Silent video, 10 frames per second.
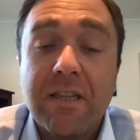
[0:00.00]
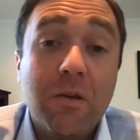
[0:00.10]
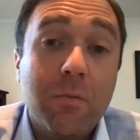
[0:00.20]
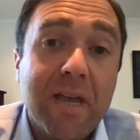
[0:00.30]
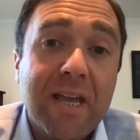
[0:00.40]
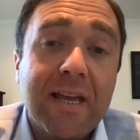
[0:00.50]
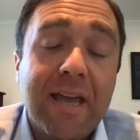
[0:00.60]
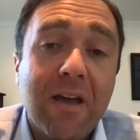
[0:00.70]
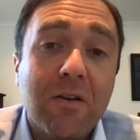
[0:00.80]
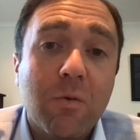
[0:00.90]
that you may
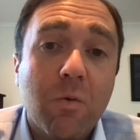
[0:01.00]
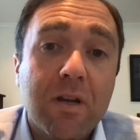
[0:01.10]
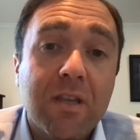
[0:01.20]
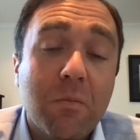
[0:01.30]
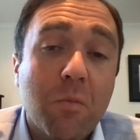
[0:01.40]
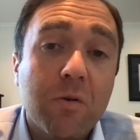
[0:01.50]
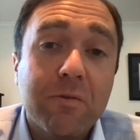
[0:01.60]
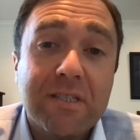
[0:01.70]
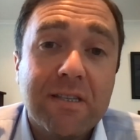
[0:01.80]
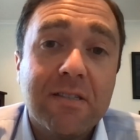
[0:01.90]
encounter one of the more
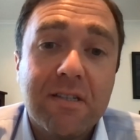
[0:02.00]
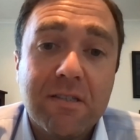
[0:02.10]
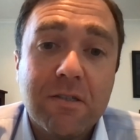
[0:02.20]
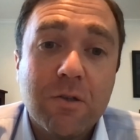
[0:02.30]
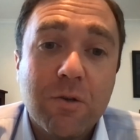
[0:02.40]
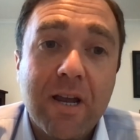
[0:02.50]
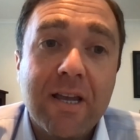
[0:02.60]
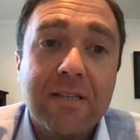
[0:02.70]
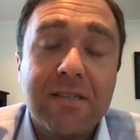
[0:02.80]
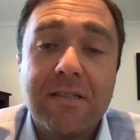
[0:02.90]
resistant
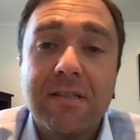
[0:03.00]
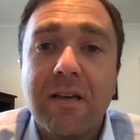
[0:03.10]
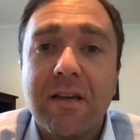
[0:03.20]
strains.